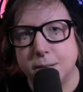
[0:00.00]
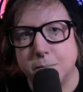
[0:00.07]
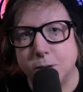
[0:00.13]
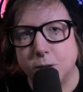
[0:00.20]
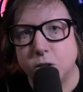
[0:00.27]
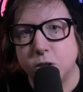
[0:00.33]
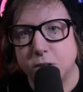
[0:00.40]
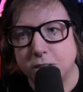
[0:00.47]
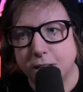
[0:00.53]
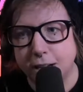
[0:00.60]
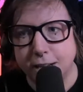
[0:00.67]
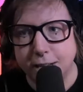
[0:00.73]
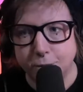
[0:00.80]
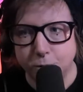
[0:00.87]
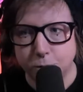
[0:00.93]
amongst our
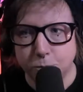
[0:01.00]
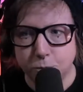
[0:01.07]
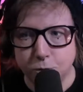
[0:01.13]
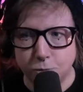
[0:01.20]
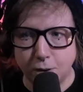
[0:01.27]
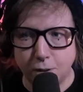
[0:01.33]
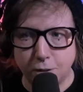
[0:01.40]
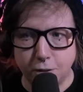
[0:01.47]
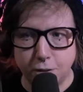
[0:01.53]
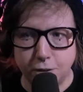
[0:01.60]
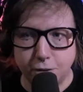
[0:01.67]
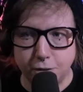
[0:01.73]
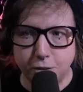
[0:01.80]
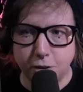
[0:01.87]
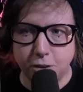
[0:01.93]
tiny groups rather
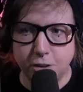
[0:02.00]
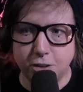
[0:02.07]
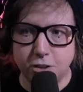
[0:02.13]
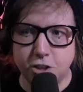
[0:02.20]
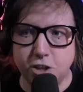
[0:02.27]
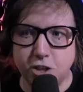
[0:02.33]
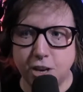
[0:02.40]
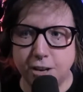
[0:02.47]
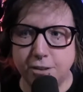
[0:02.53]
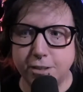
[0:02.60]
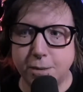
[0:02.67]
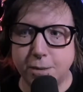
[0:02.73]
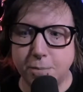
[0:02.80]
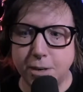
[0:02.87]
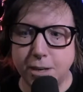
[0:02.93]
than shared
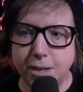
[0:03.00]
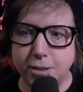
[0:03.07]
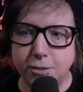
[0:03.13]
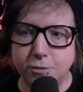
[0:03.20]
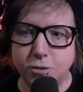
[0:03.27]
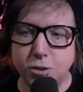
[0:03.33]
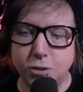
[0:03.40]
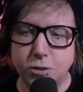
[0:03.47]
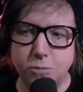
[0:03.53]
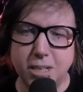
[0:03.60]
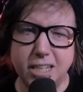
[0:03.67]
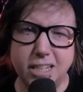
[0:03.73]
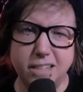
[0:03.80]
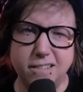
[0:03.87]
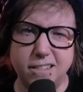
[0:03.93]
completely over social
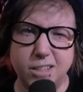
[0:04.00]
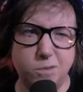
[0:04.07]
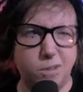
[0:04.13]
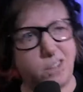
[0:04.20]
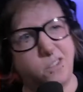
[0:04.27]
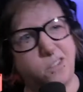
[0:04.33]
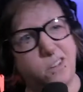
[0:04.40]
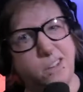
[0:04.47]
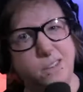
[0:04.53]
media. That's what I thought